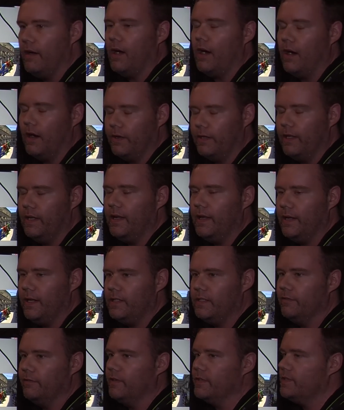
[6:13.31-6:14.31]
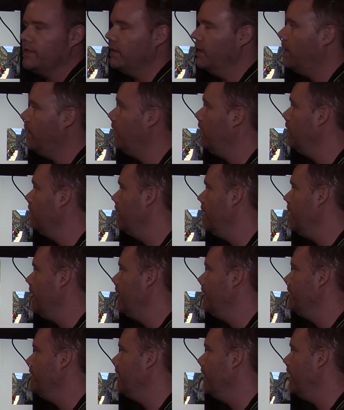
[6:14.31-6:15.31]
hardly any difference at all,
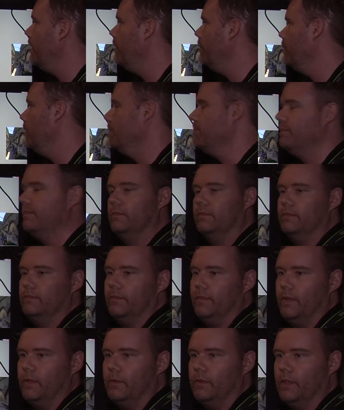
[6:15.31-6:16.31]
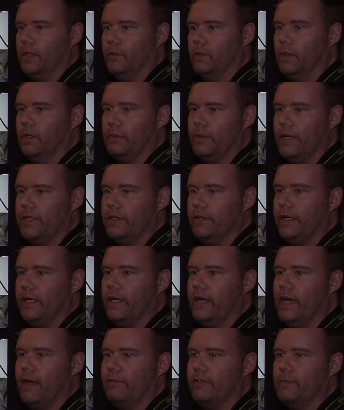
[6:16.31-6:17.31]
and uh, we're, we're we're
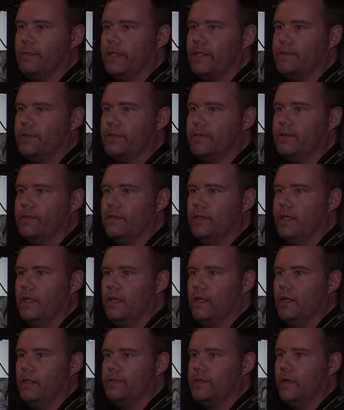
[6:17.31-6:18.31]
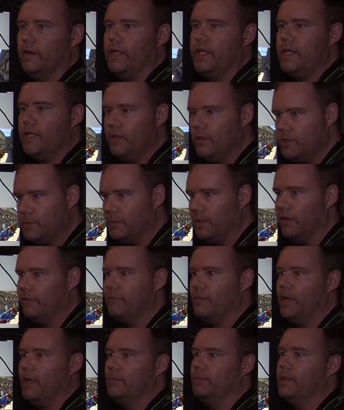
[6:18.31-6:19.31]
rendering half the pixels. Wow! So huge
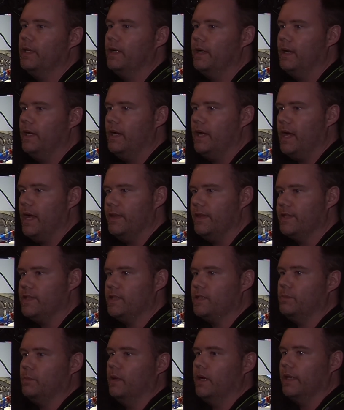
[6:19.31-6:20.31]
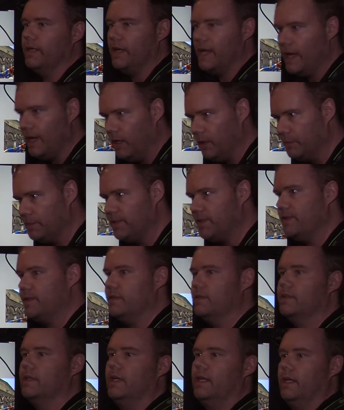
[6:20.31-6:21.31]
perf bump, and this is what
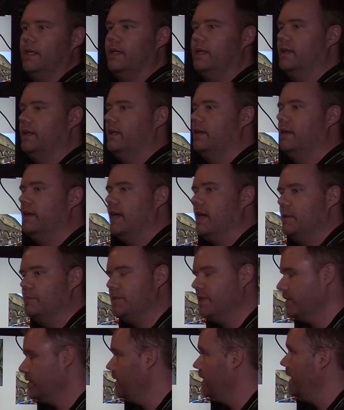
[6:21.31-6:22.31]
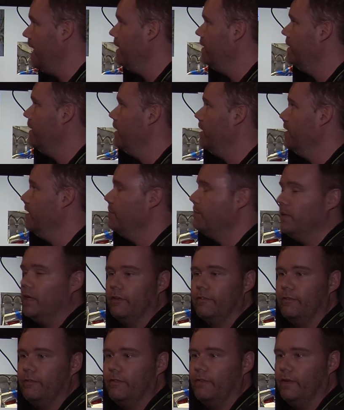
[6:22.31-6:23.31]
helps helps us get the the
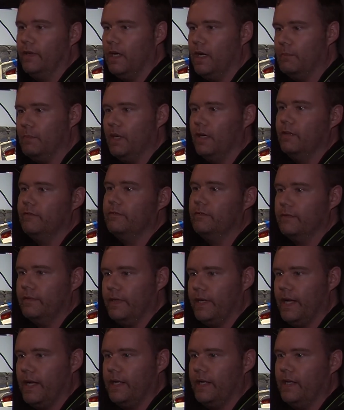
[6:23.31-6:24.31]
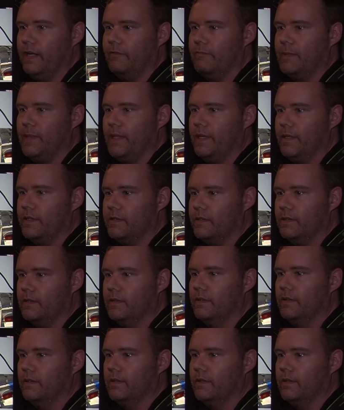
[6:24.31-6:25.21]
perf above ninety F P S.